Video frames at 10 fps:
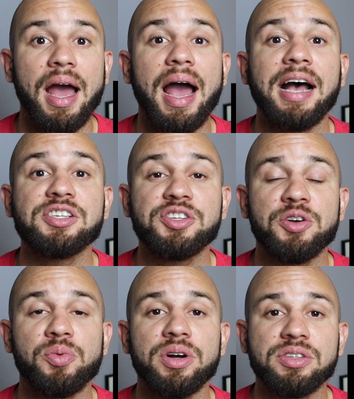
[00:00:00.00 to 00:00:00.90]
ask
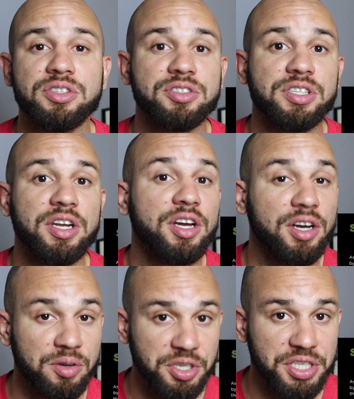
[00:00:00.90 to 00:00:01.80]
your realtor to
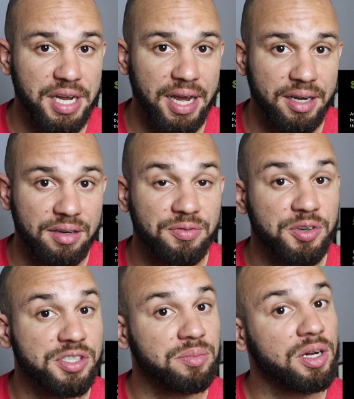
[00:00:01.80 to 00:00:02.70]
negotiate
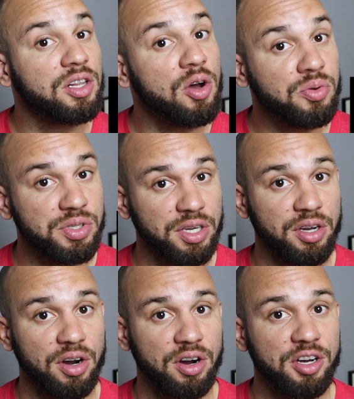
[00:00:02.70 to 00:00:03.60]
for some closing
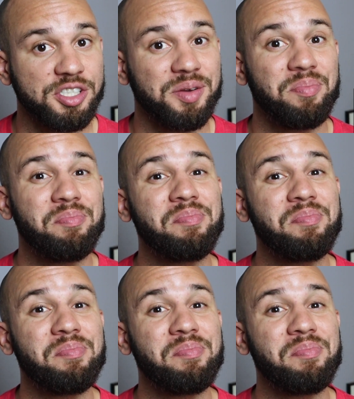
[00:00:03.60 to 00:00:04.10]
costs